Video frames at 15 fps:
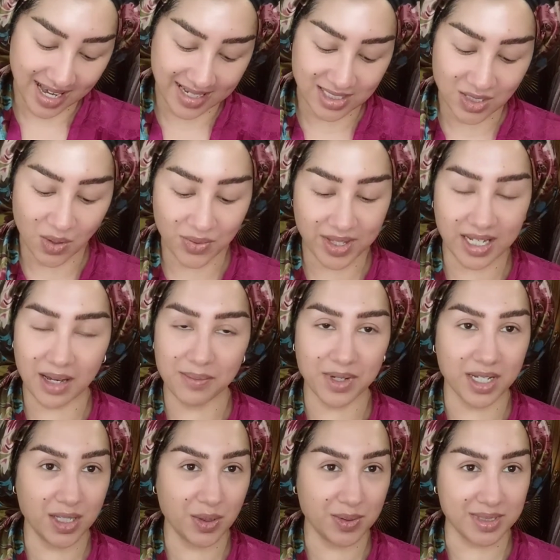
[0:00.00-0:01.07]
don't think I'm going to
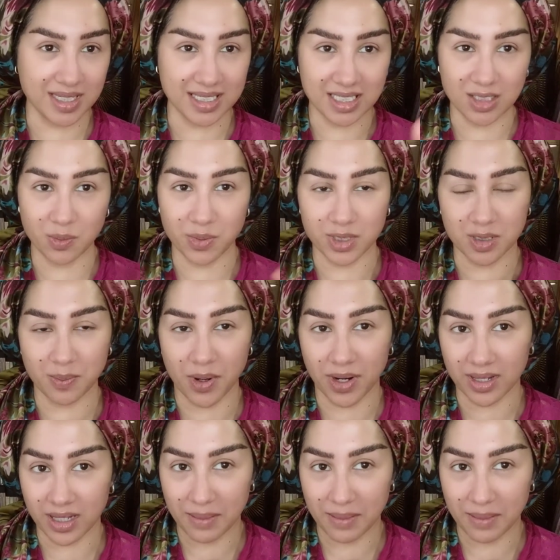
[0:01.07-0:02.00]
use this super sparkly